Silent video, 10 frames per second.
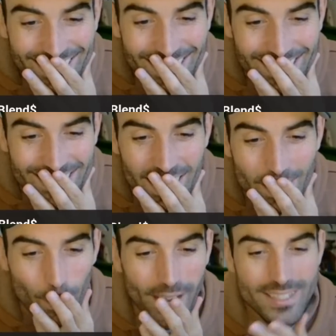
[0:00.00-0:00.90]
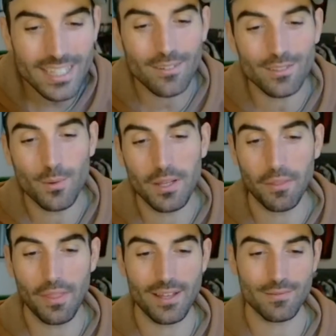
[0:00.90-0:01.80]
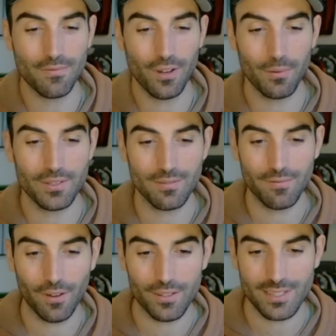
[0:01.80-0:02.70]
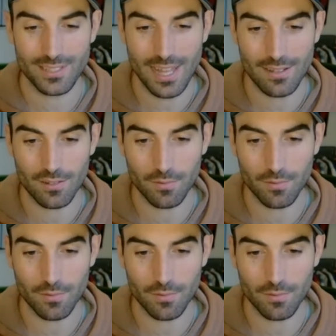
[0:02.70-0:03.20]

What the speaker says: And I was like, why has he got 21,000 followers and follows 6,000,